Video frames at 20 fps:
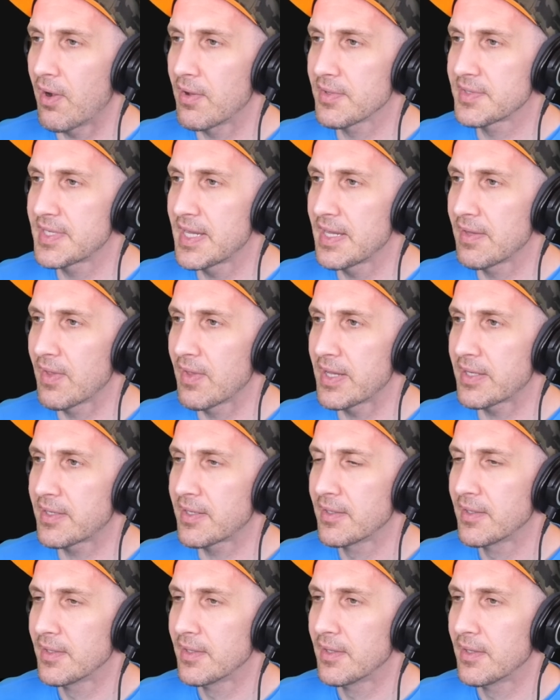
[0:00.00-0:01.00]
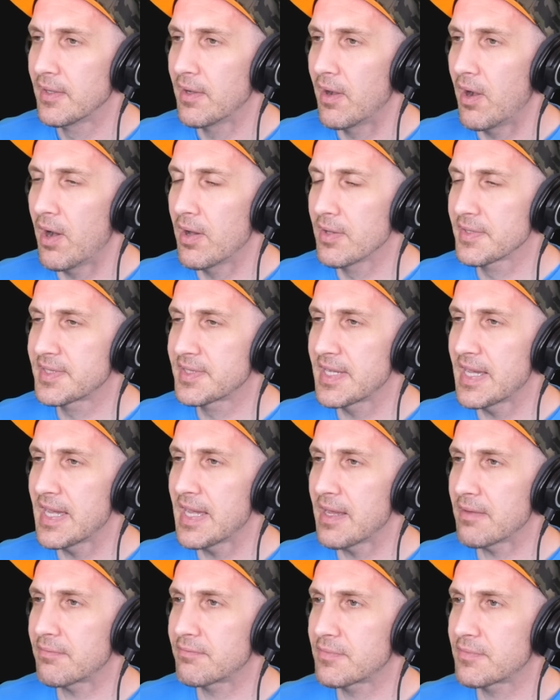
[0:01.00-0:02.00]
I'll
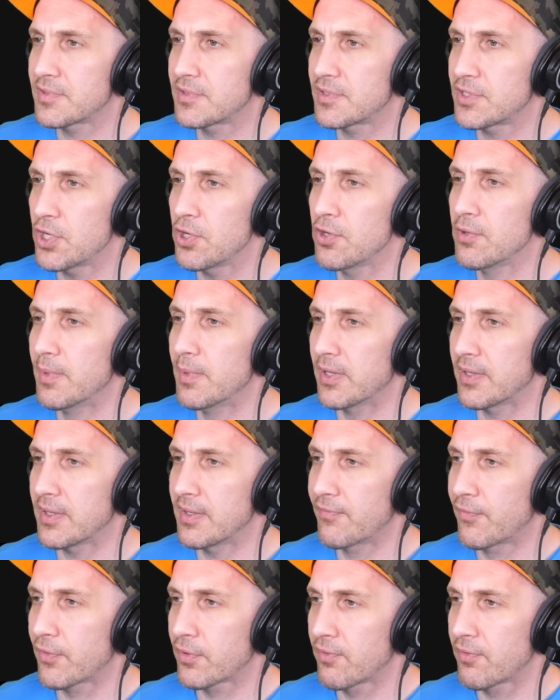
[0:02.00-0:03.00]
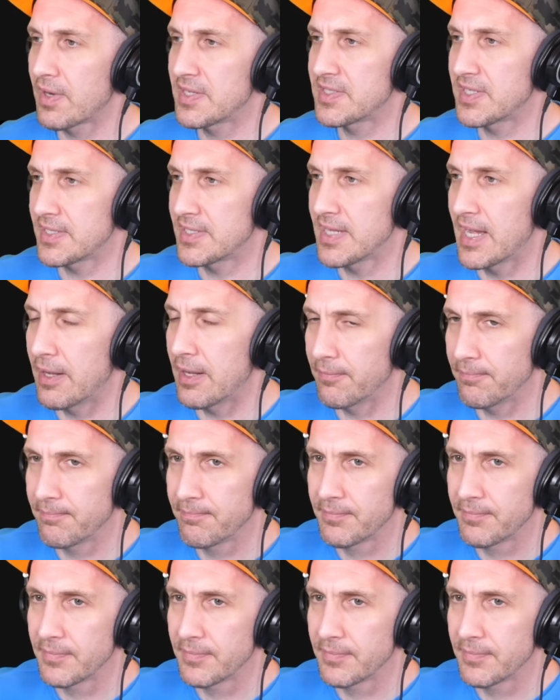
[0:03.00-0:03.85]
say 2 million for Crazy Town.